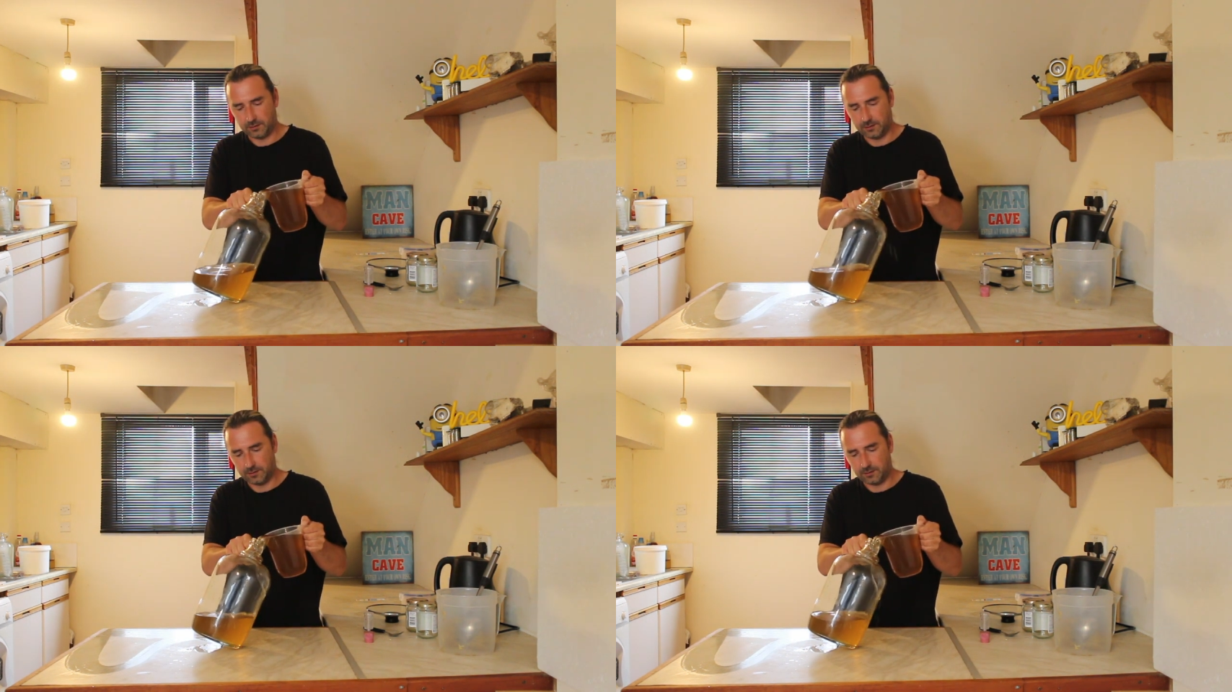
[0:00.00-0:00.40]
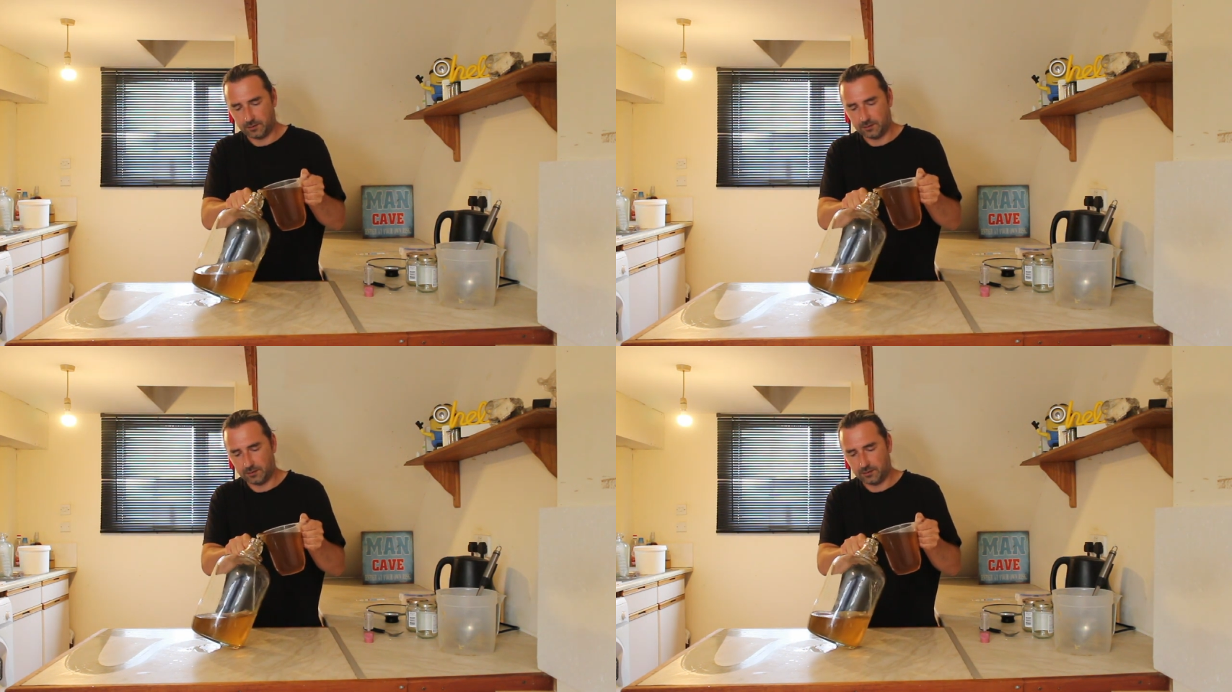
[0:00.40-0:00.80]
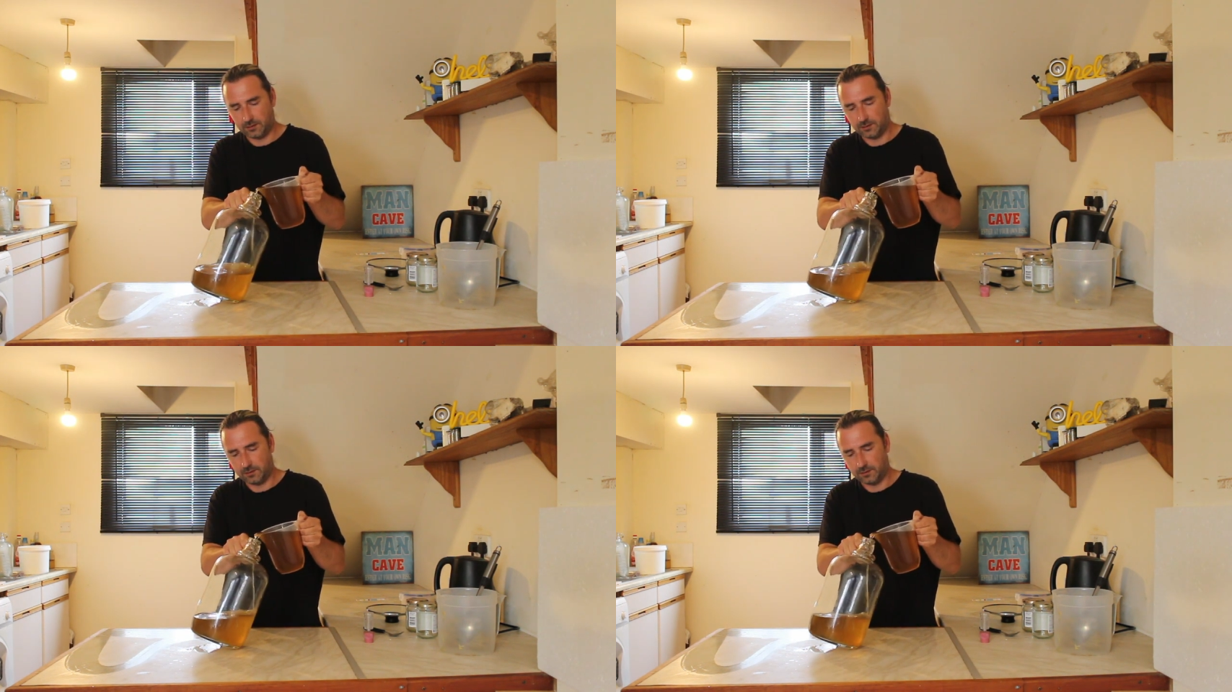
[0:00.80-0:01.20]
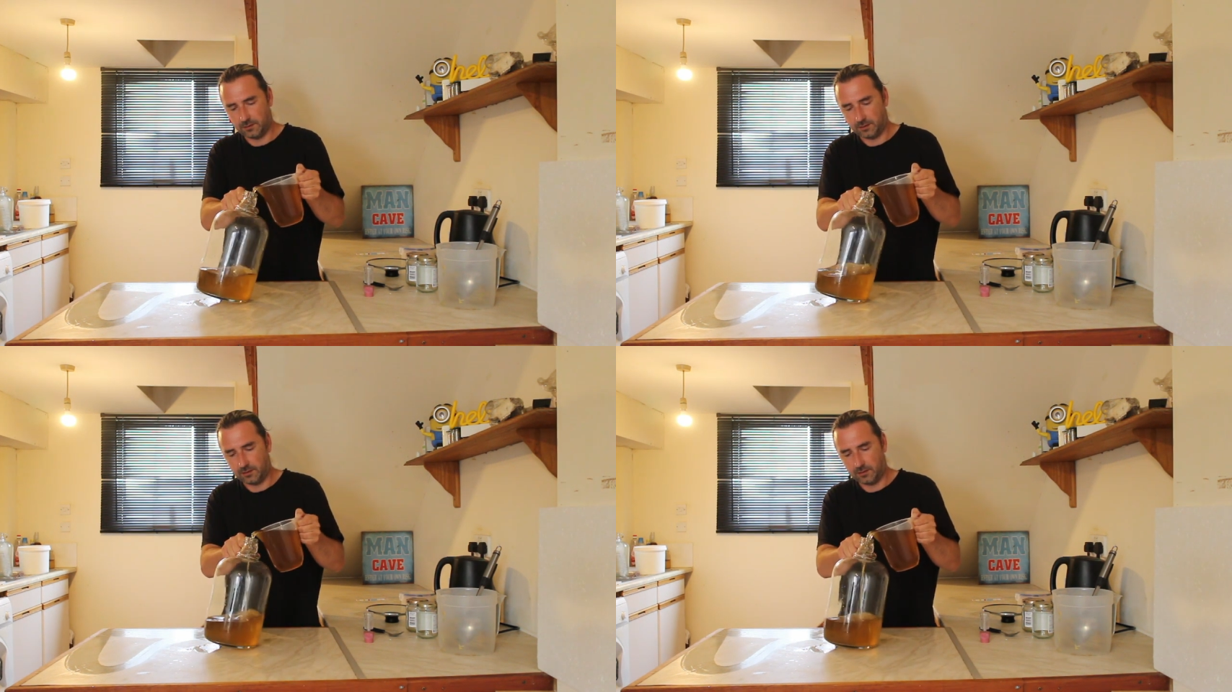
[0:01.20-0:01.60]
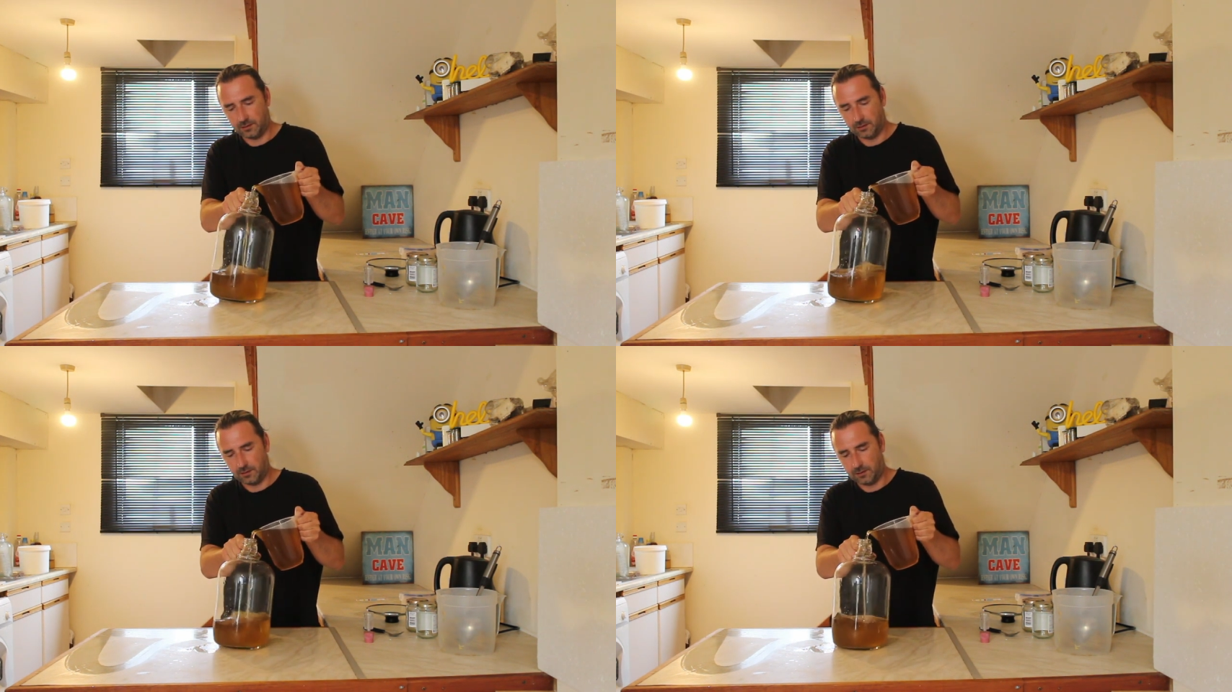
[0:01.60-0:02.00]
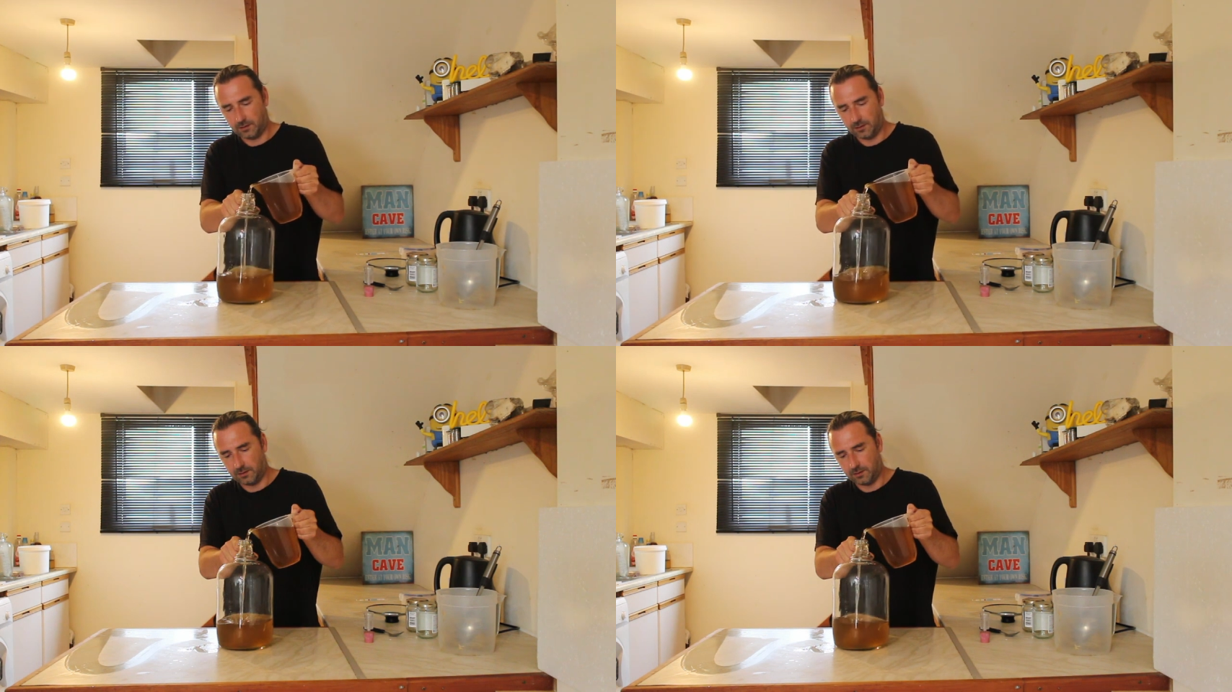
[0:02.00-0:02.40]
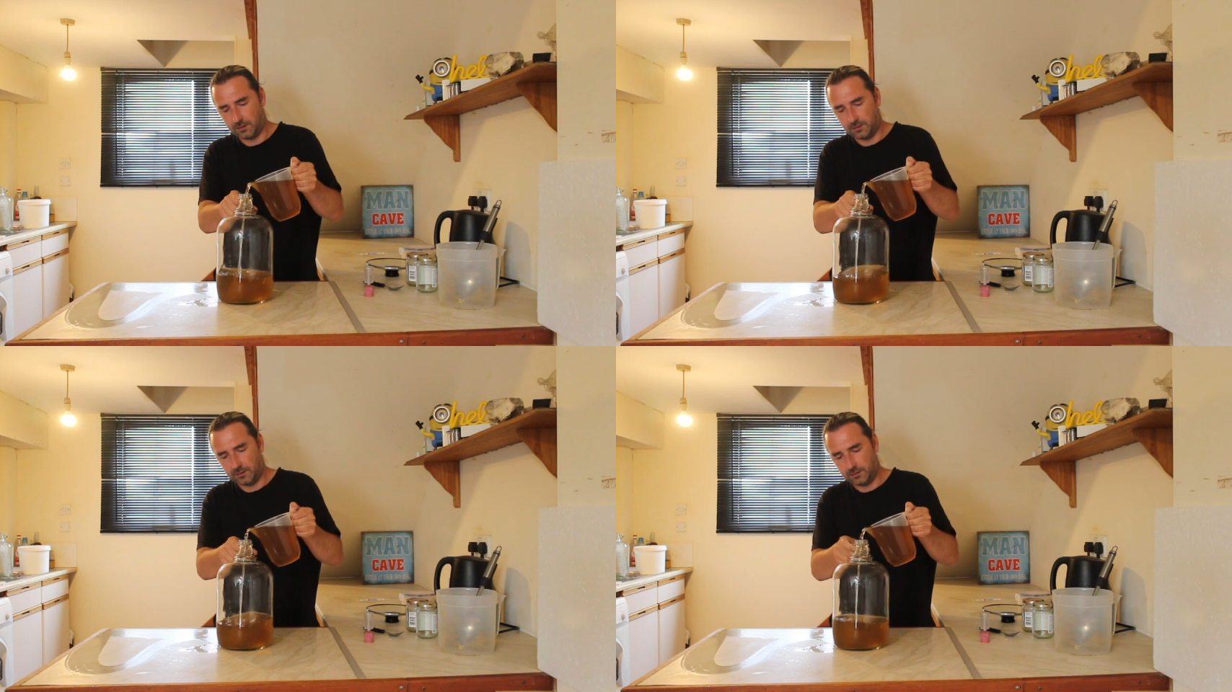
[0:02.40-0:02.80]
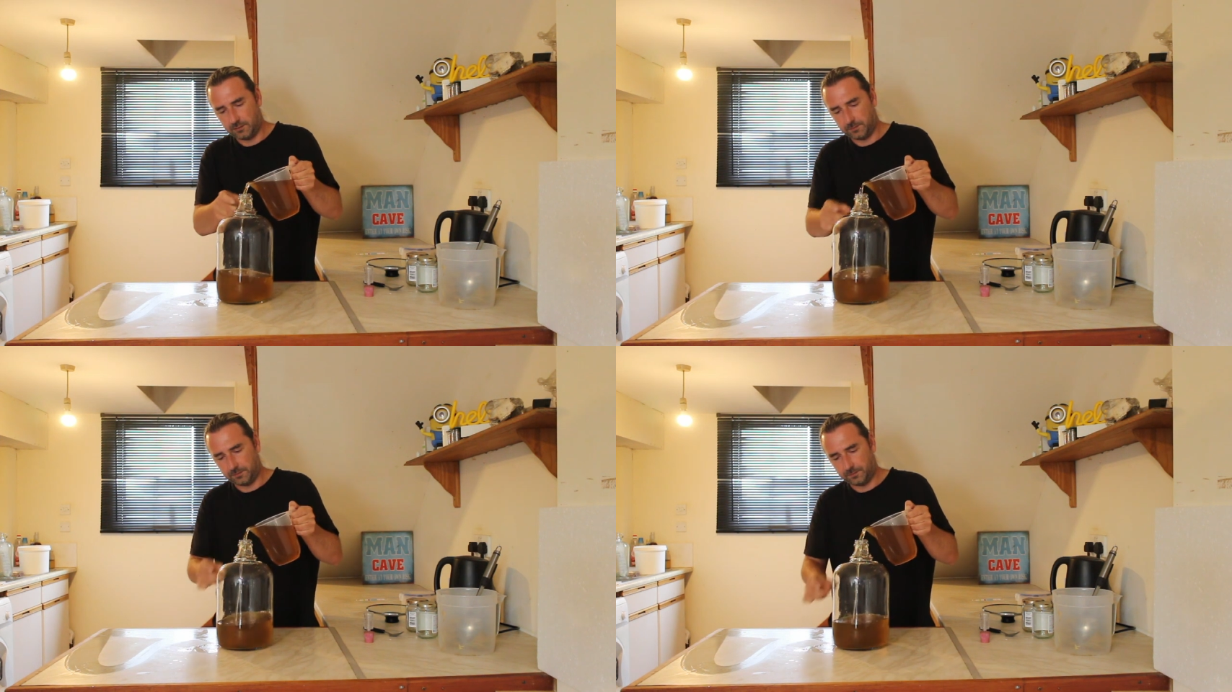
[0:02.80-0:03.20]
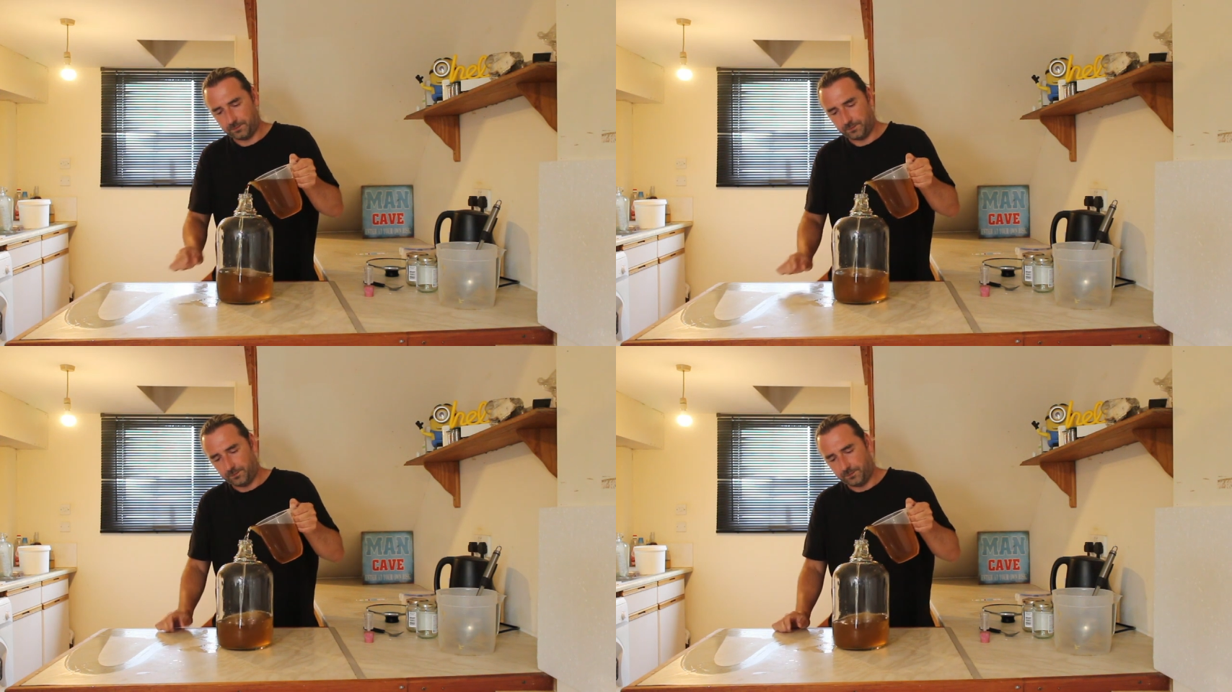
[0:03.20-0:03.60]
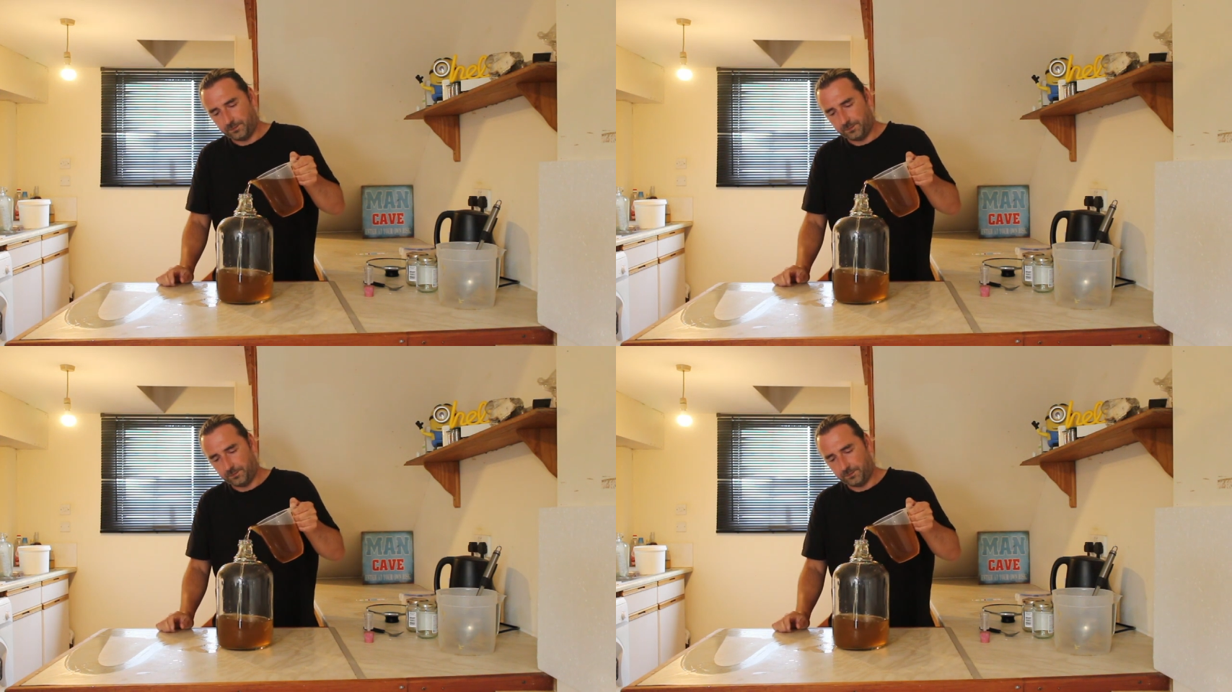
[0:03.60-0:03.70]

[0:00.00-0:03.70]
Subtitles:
Nothing is said.